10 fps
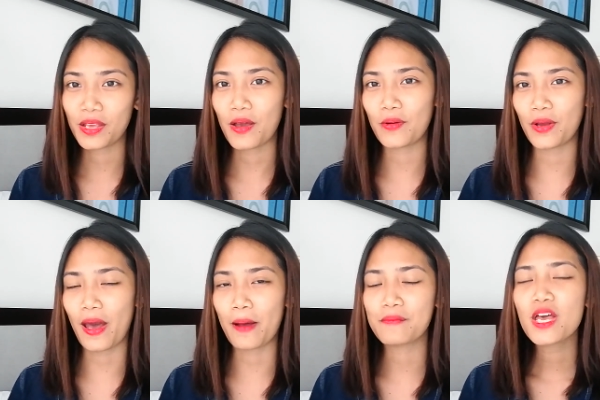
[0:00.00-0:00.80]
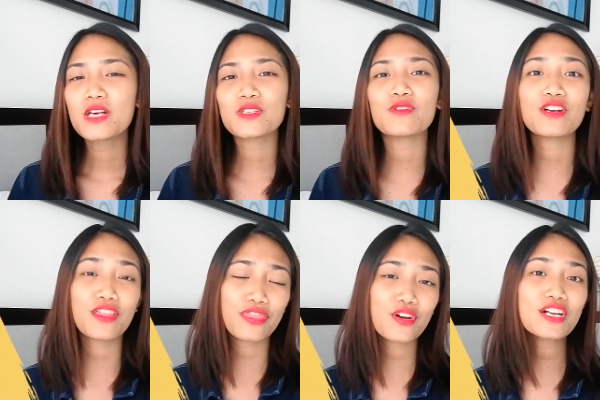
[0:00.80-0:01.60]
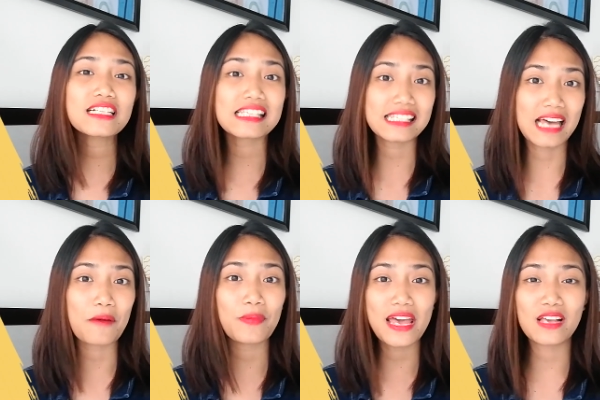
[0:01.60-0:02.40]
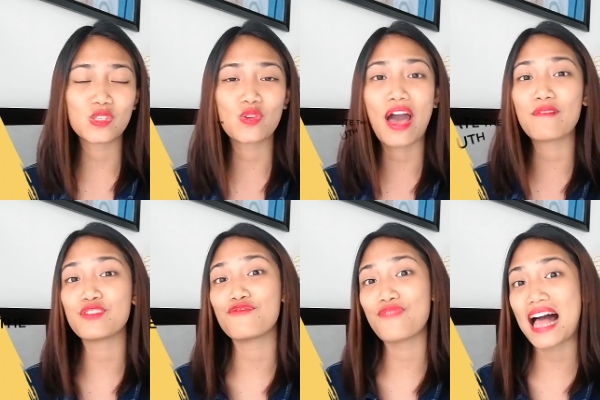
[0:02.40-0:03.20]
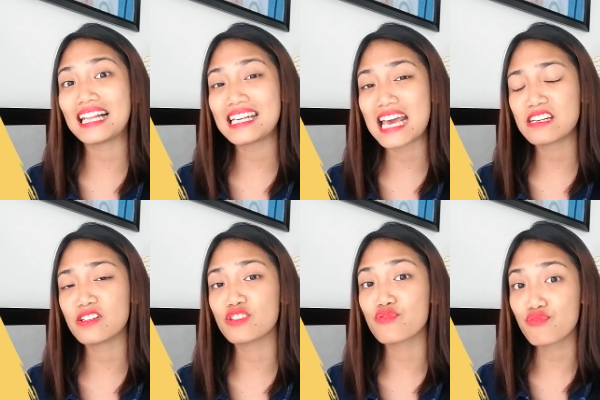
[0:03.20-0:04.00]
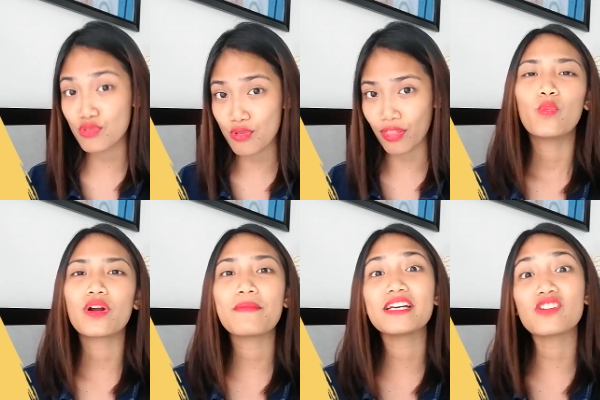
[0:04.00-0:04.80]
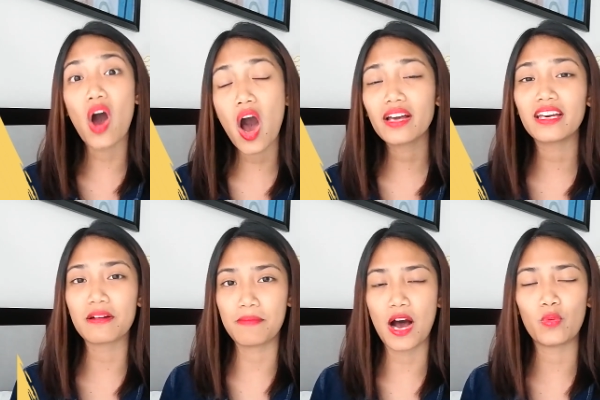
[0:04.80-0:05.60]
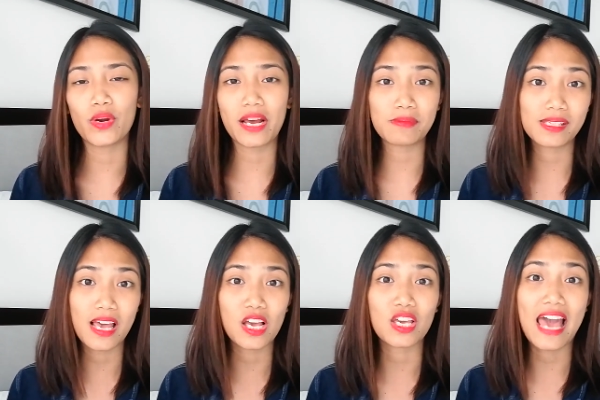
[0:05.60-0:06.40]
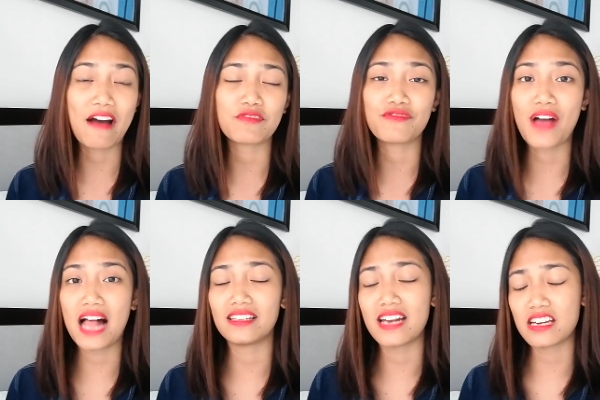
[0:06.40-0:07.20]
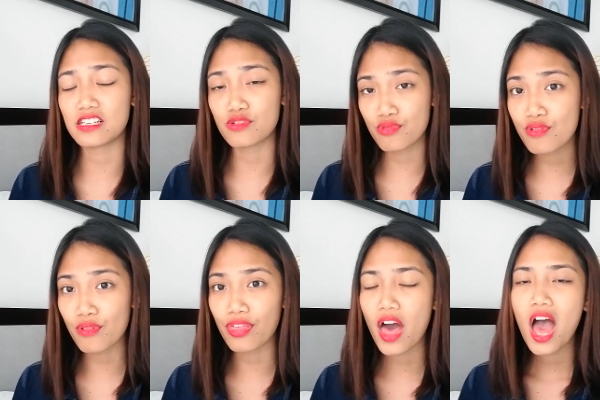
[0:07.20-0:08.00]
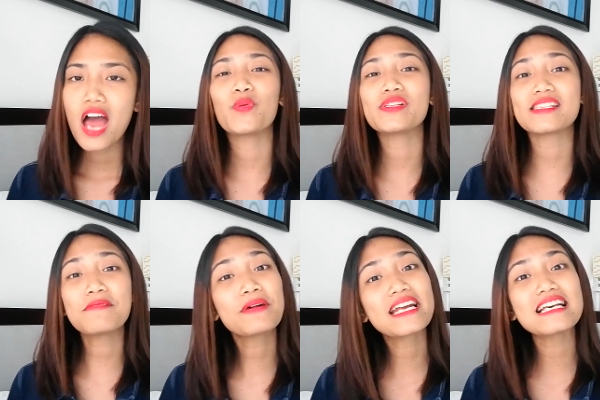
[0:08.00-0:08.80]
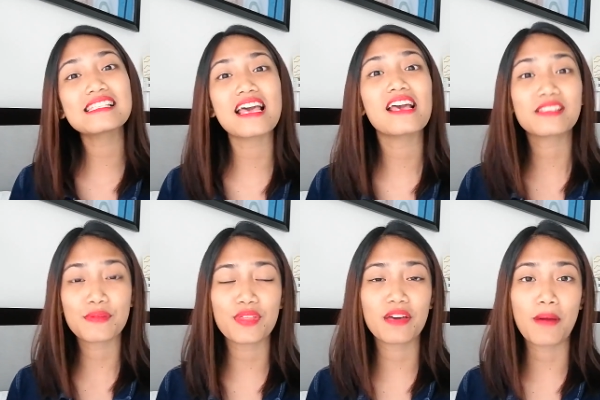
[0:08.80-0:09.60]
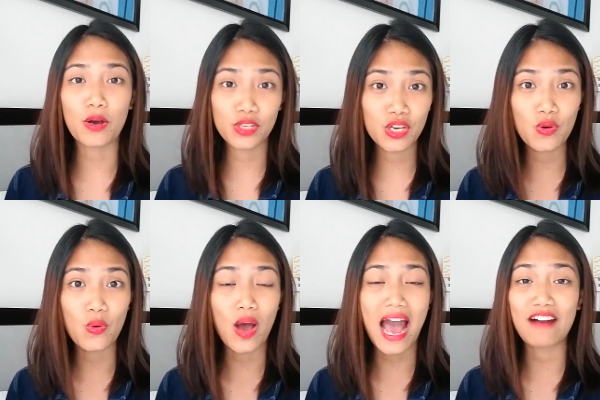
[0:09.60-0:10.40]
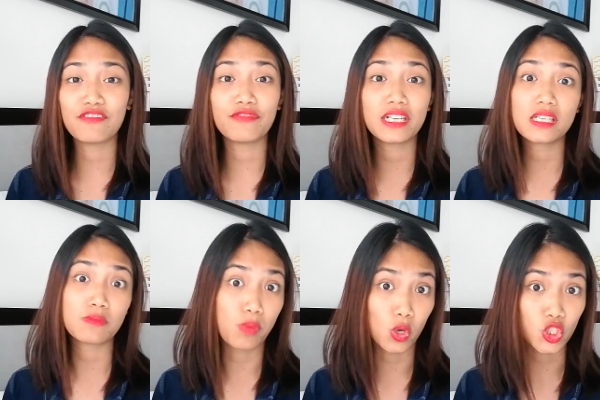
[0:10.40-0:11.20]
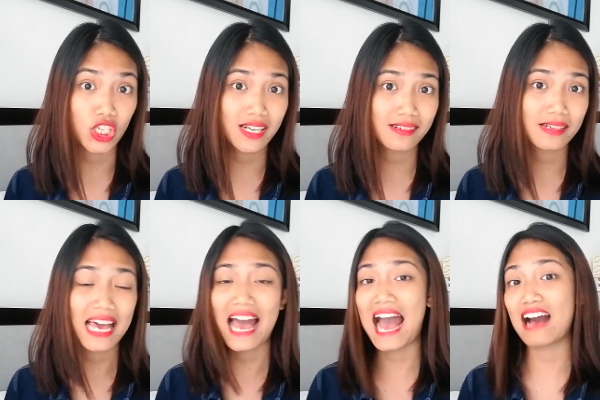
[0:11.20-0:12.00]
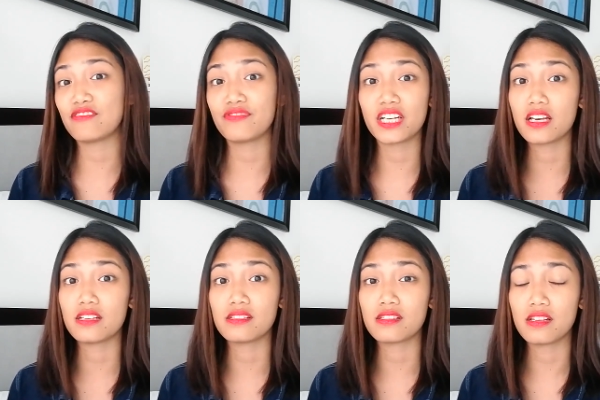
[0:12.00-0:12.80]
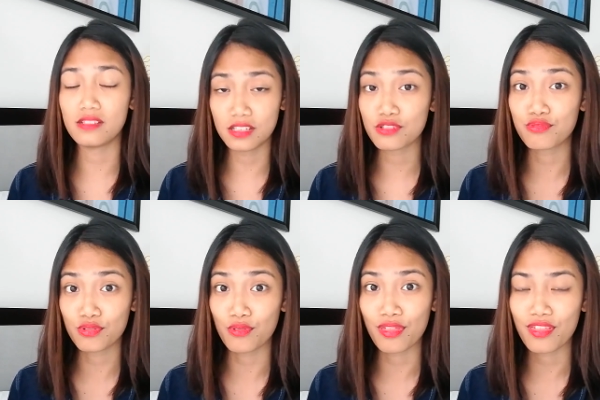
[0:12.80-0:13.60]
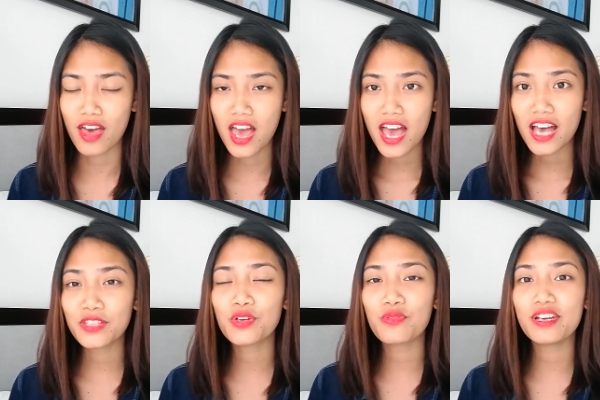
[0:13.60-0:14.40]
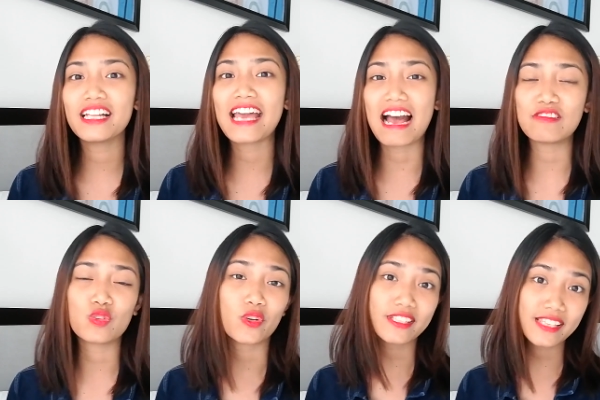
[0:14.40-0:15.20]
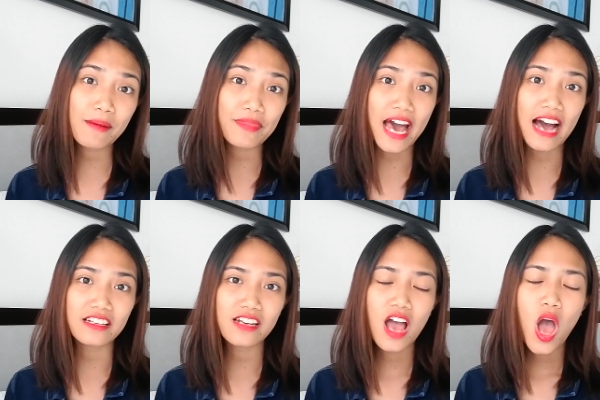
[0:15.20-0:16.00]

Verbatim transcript: Okay, so the third step is you have to validate the truth. What am I talking about when I'm saying you have to validate the truth? When somebody is saying something about you, half of it is bullshit, half of it is the truth. And you really have to accept that.